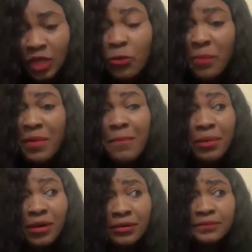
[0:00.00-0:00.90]

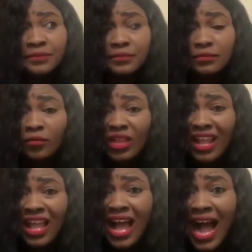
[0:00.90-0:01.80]
Remember
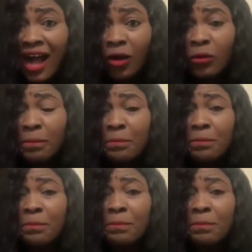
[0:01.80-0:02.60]
how